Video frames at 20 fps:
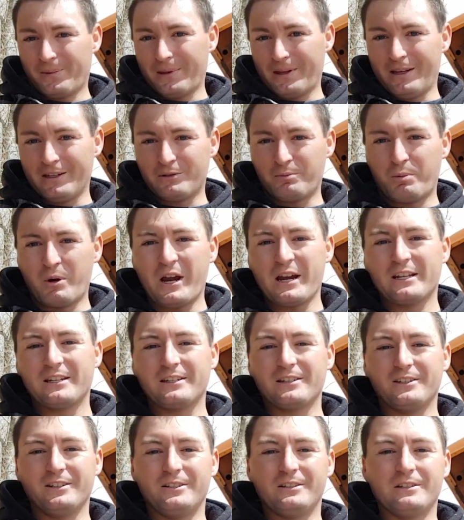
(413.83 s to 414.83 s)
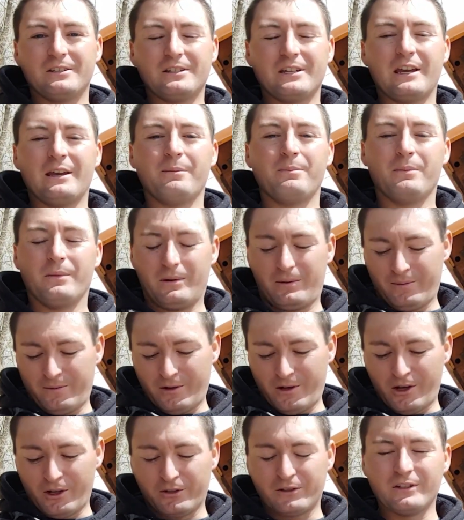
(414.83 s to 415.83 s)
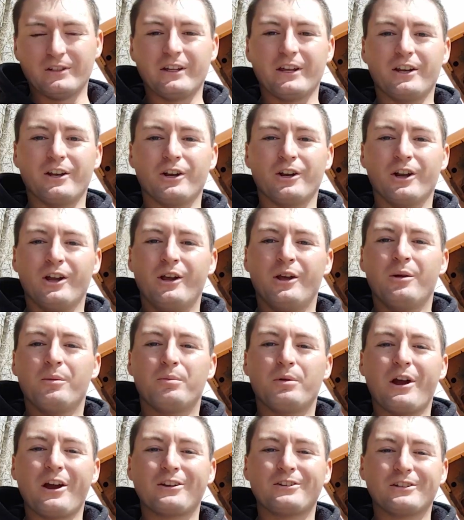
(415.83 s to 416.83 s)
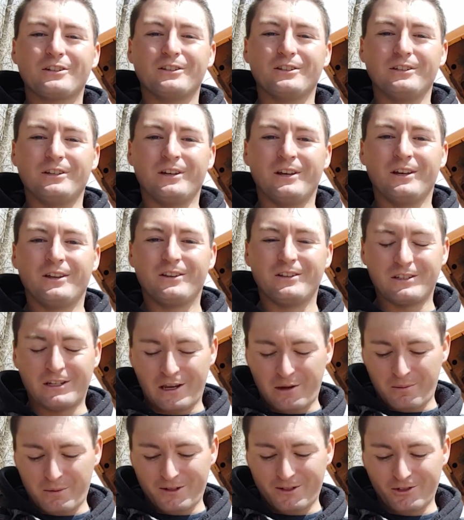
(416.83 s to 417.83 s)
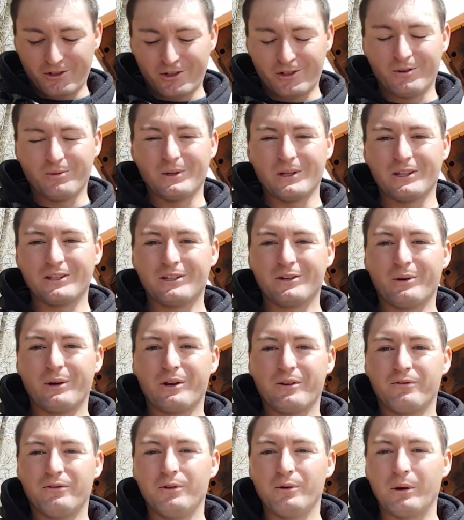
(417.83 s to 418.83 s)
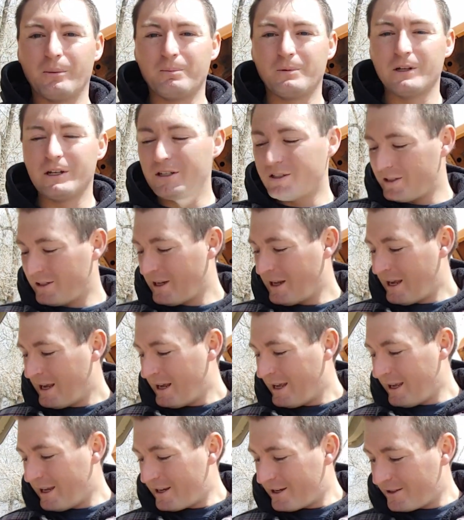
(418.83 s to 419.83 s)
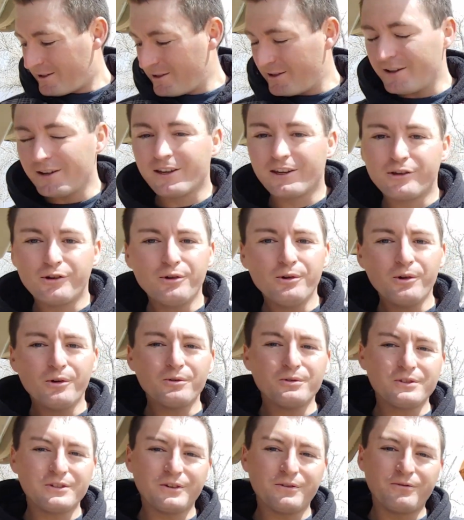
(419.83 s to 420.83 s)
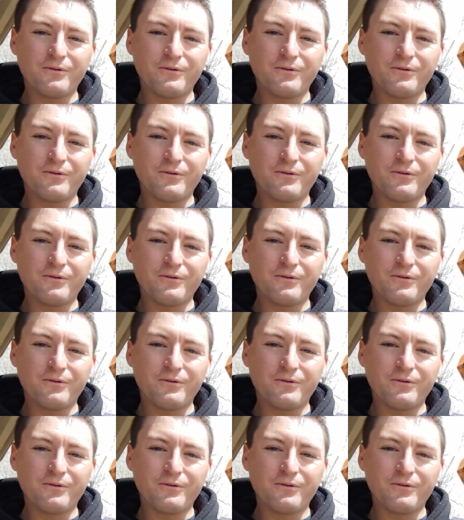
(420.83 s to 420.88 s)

it's practically the same alternator, practically the same engine with quite a few updates. And kudos to